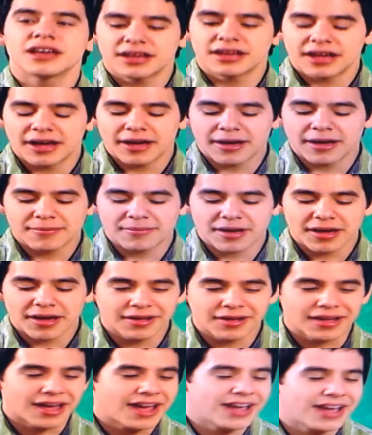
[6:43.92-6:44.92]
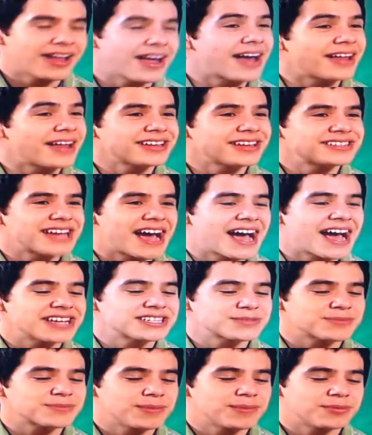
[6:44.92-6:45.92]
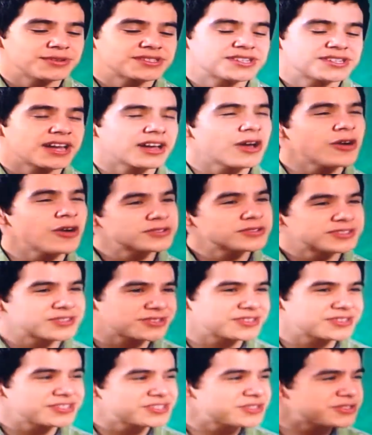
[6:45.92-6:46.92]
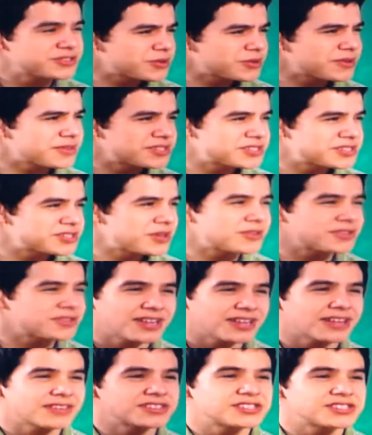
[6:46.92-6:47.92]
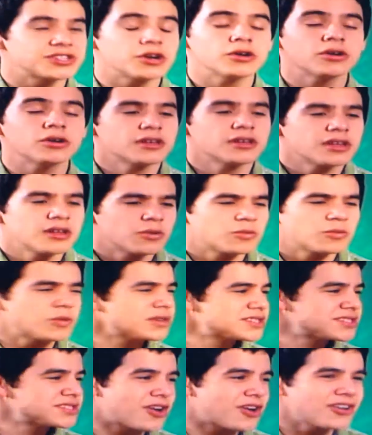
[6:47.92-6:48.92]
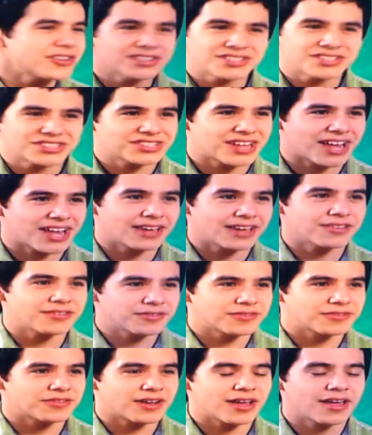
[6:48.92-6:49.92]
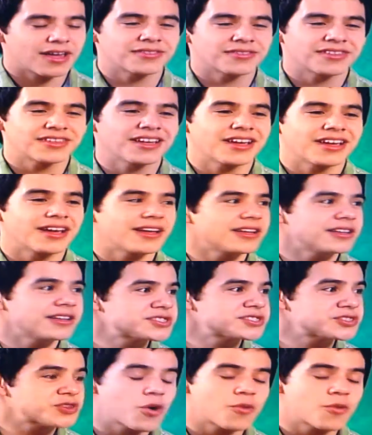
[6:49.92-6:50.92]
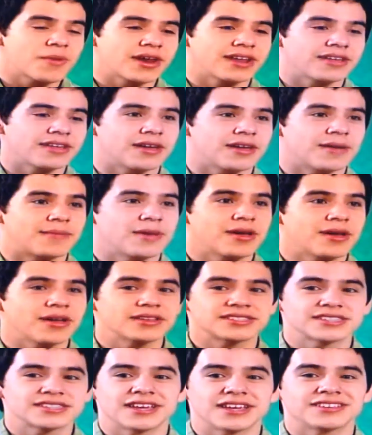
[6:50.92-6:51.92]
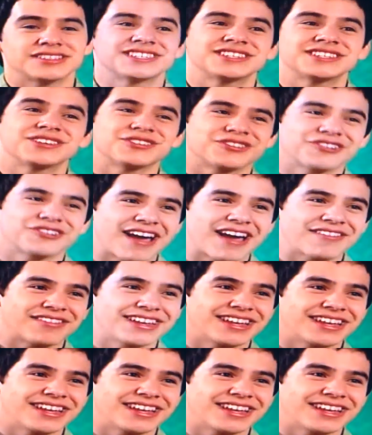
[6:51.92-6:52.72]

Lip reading: I like to ask people, it's like, oh, so did you enjoy the show? Do you like the show? What song did you like? And so many of them say Zero Gravity